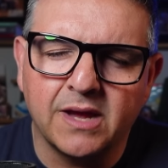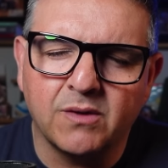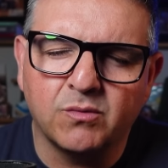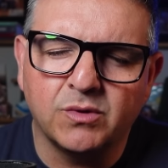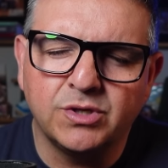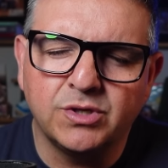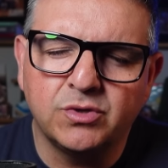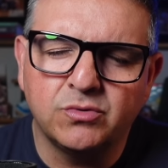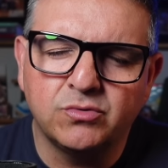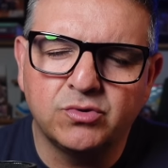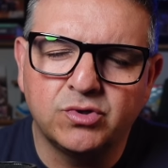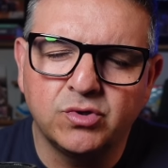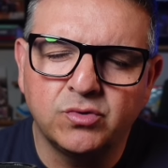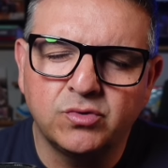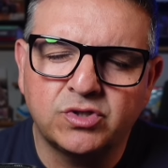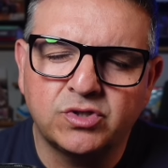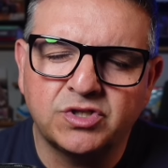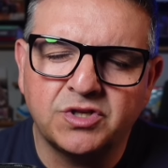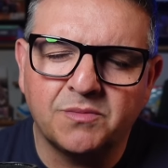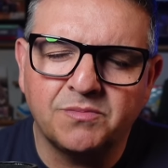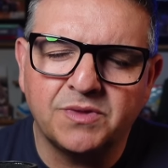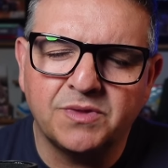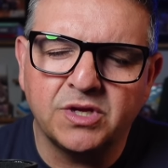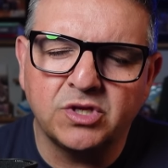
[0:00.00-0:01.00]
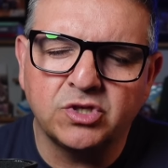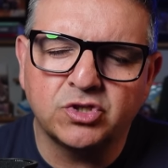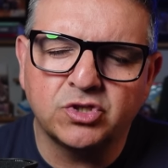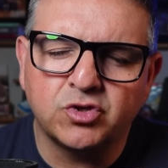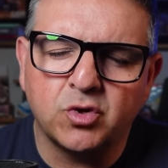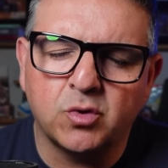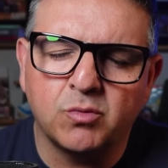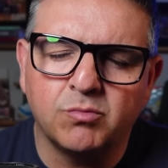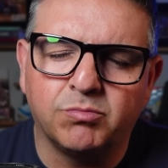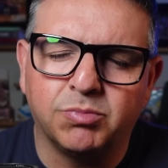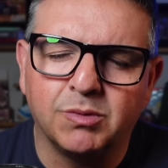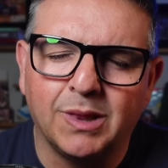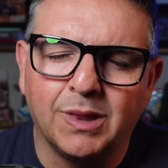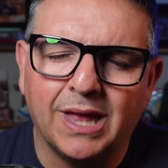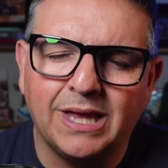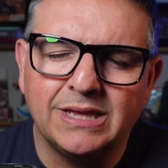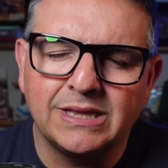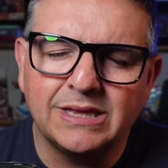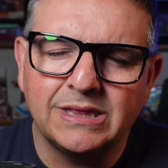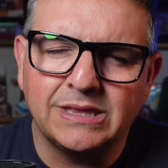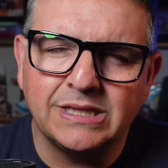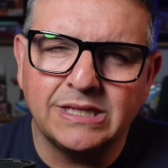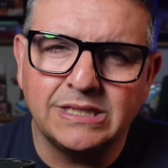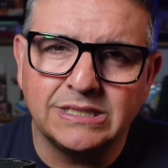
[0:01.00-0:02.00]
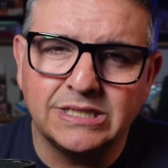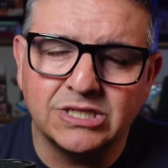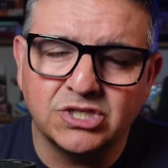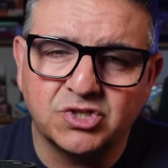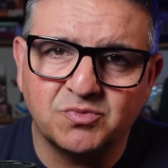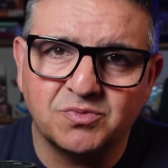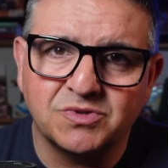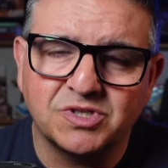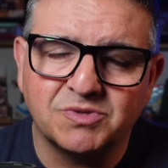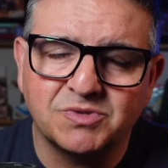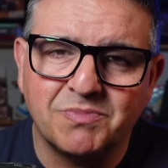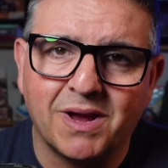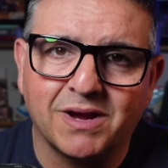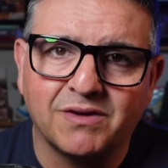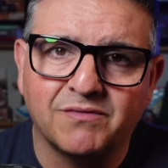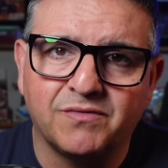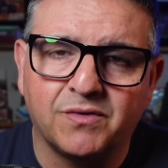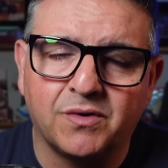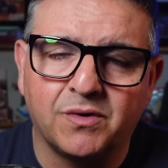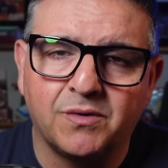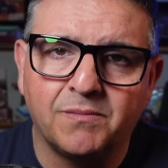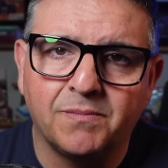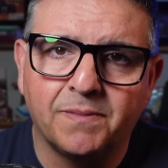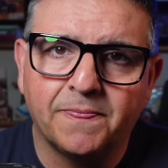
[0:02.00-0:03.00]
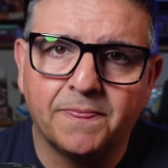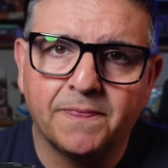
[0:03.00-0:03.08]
when you do something so blatantly disrespectful,